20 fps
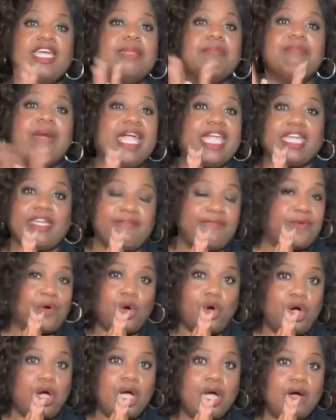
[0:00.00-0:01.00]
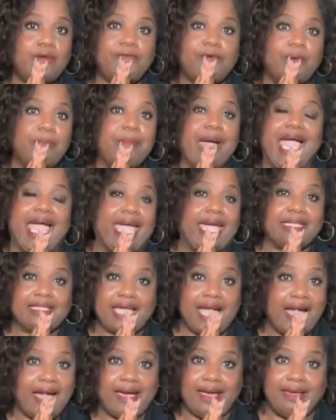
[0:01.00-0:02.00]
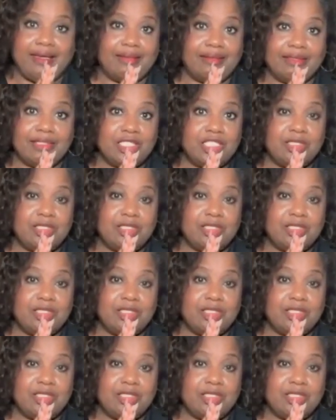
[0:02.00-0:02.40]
He didn't make it for, for mankind.